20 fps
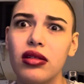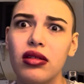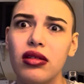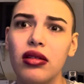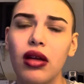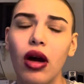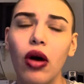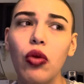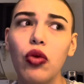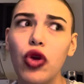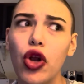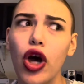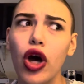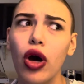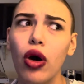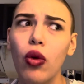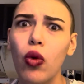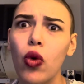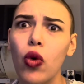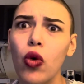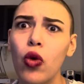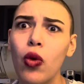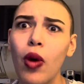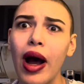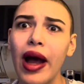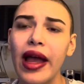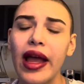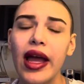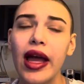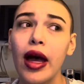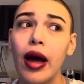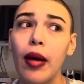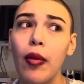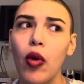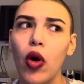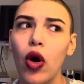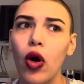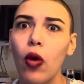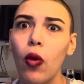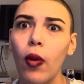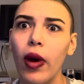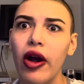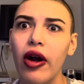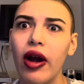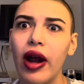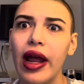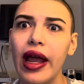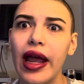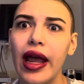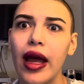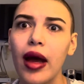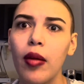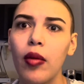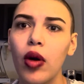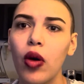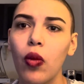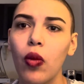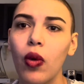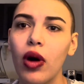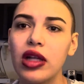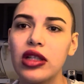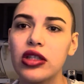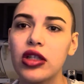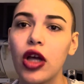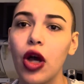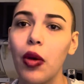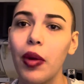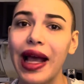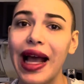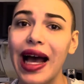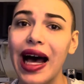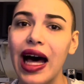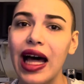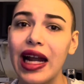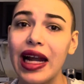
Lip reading: don't know who I am or where I am or what's going on,